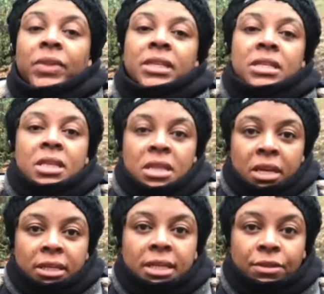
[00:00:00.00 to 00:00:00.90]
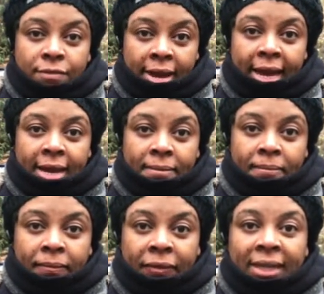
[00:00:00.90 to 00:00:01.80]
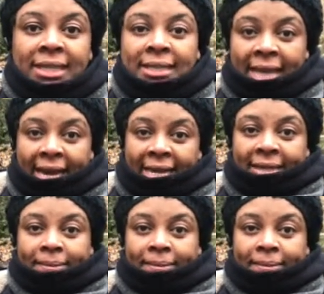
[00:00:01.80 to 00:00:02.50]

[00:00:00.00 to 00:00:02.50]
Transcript: to 33 says,